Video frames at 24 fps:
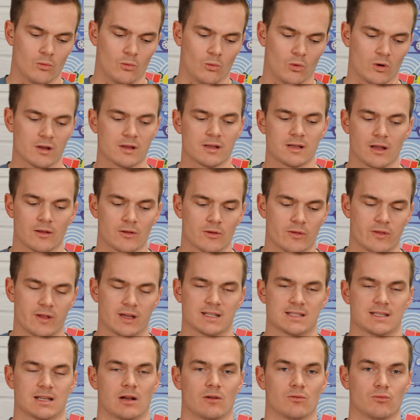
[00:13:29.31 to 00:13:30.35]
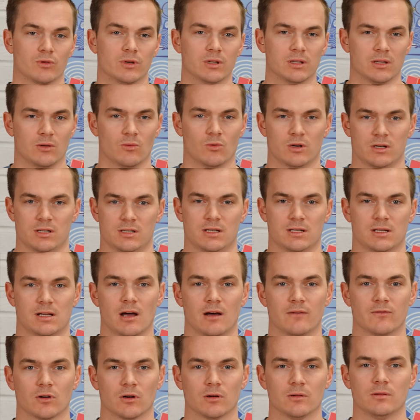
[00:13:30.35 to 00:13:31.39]
One of the other things that I really wanted to
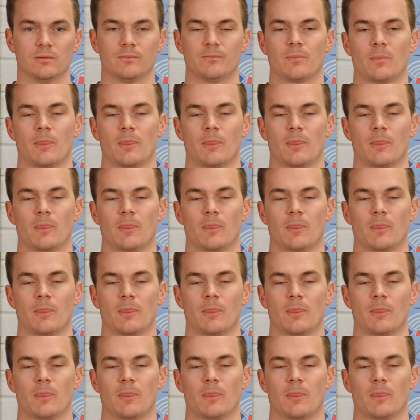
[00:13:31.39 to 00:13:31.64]
cover